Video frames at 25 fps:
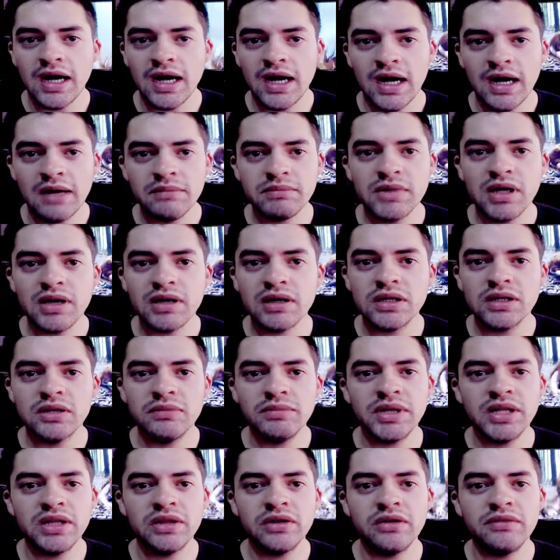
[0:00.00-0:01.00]
I'm not gonna
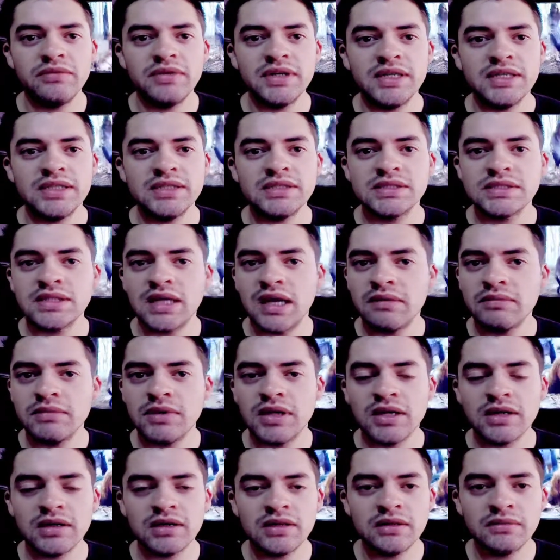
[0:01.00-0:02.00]
be nervous, I'm
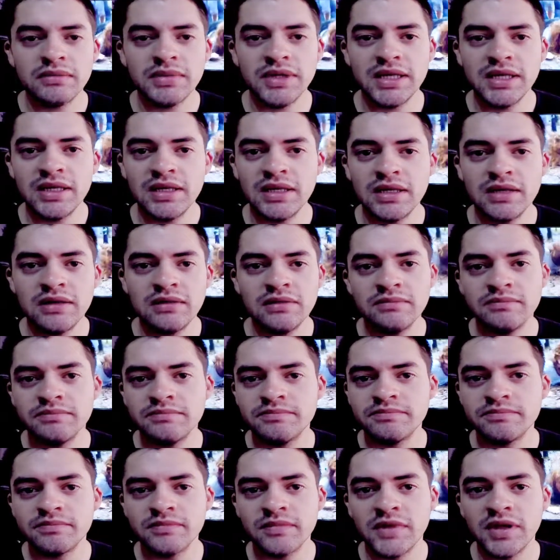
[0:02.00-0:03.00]
not gonna be,
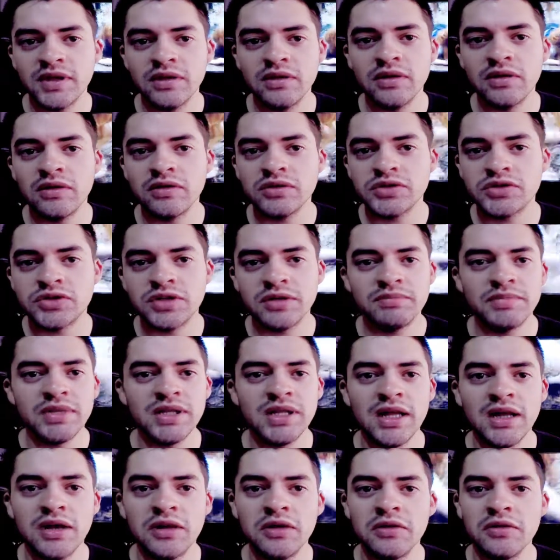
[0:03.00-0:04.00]
you know,
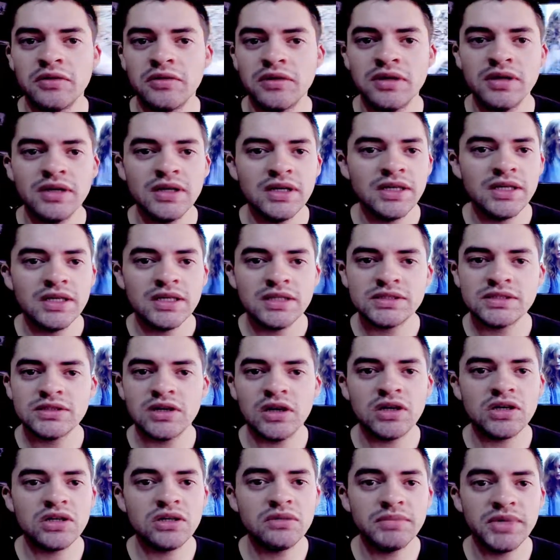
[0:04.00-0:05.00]
tripping out. It's
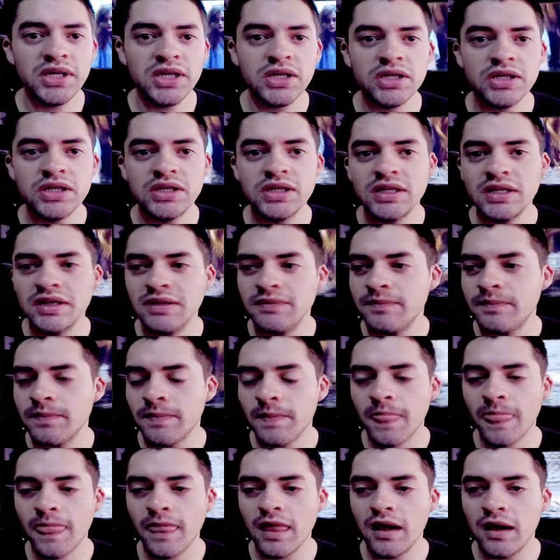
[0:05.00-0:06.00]
all gonna be good.
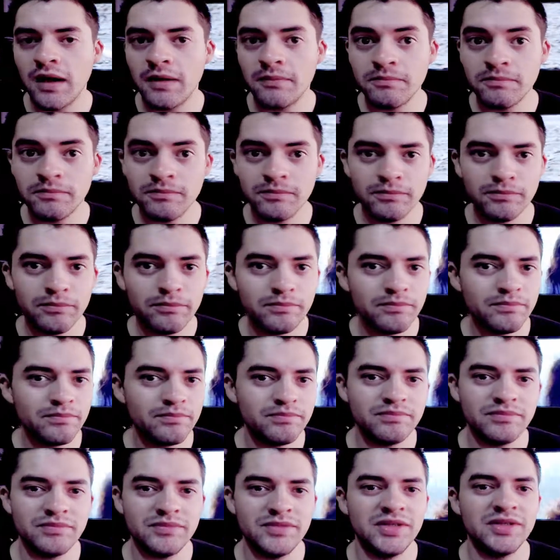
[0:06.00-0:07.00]
You
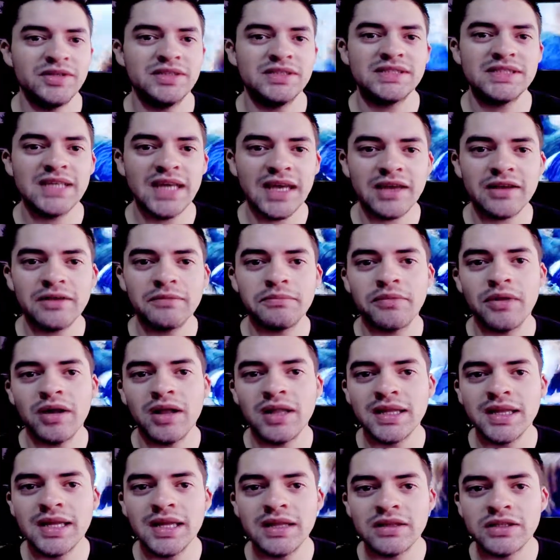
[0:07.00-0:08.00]
could say I could
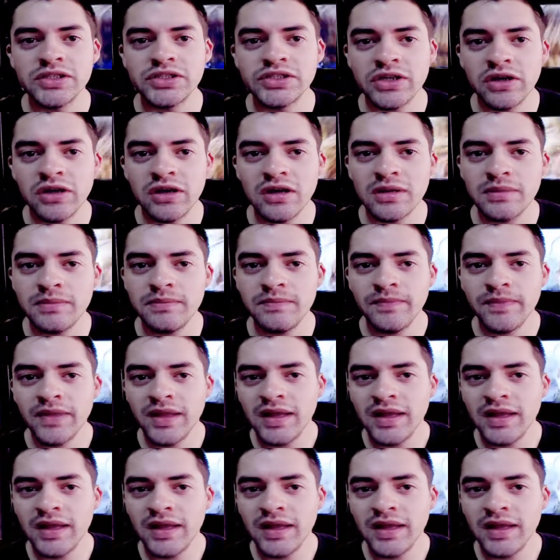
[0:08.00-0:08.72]
probably get the job.